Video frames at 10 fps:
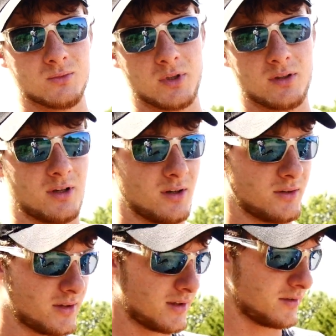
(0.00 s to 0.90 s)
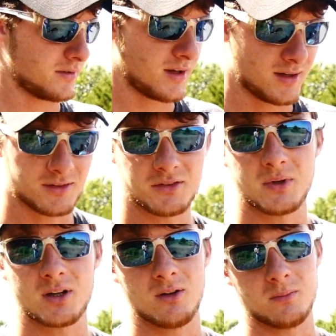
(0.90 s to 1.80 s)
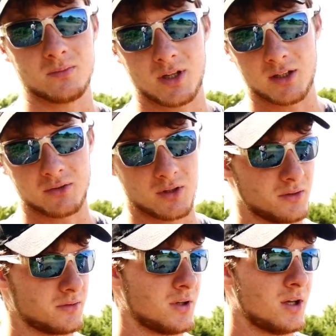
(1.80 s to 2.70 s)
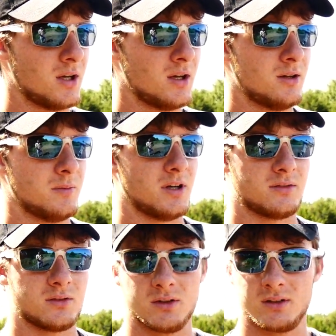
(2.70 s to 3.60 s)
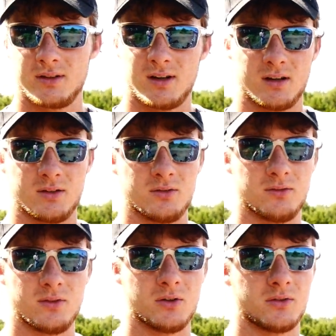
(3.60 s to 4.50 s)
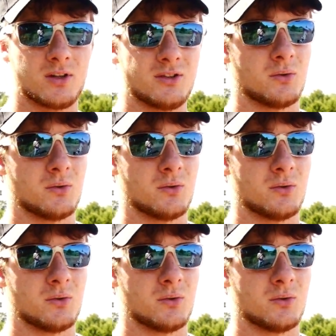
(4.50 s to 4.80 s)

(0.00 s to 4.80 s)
here in southeast Kansas we call them hedgerows. Basically, it's lines of Osage